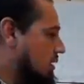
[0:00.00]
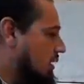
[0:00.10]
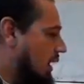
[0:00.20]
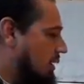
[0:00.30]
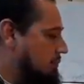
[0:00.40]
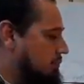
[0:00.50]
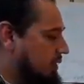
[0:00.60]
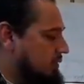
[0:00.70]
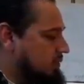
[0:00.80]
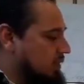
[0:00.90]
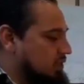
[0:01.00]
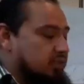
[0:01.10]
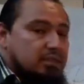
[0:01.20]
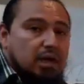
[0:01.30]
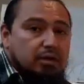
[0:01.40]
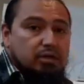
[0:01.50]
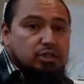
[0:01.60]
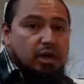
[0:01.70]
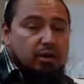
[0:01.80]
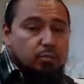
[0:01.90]
I'm basically just out here
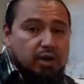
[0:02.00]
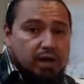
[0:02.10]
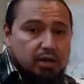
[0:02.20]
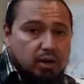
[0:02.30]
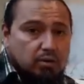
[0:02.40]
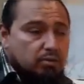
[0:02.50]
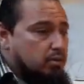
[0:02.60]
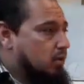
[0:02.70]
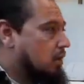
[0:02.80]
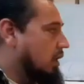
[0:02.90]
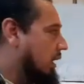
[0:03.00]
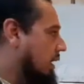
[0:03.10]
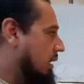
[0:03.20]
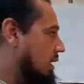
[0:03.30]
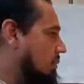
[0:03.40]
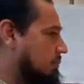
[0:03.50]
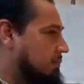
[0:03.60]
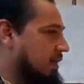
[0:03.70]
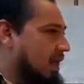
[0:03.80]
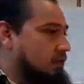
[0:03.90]
sharing what I know, and I'm
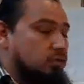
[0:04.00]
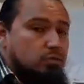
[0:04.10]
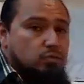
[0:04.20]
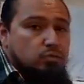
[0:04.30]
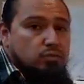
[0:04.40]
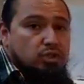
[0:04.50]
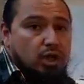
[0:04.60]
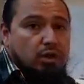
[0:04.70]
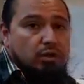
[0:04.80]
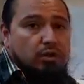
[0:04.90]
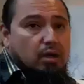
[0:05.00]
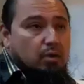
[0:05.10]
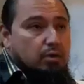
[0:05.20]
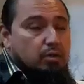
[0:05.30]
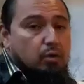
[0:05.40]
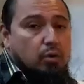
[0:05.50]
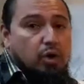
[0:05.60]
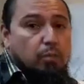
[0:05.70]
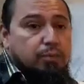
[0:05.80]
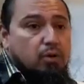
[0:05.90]
glad to share or, you know,
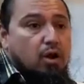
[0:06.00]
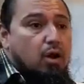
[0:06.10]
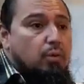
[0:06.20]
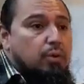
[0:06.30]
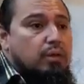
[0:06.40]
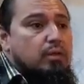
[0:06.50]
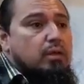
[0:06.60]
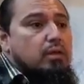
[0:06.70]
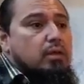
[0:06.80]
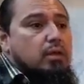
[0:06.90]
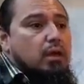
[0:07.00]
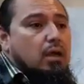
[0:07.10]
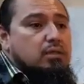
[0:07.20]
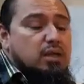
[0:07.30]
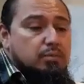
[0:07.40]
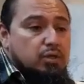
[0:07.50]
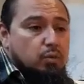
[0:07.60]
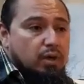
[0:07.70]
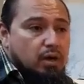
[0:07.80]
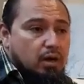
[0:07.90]
help you along with something you
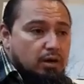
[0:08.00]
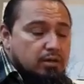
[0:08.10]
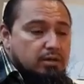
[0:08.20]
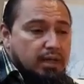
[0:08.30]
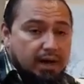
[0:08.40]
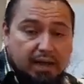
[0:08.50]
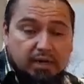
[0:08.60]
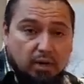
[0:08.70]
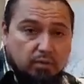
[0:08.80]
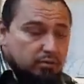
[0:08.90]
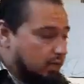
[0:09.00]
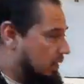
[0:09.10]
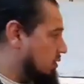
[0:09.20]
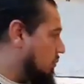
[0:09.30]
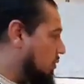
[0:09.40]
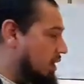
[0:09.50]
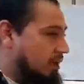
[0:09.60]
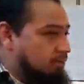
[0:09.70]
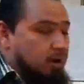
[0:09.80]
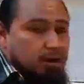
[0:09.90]
want to learn that I know. And the more
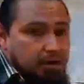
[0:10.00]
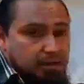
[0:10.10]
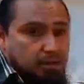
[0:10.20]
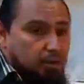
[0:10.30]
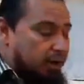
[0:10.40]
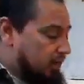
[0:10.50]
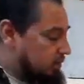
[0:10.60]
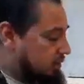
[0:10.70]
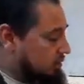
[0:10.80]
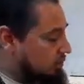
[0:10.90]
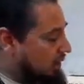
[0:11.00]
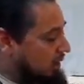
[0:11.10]
I'm learning, the more I can teach you guys,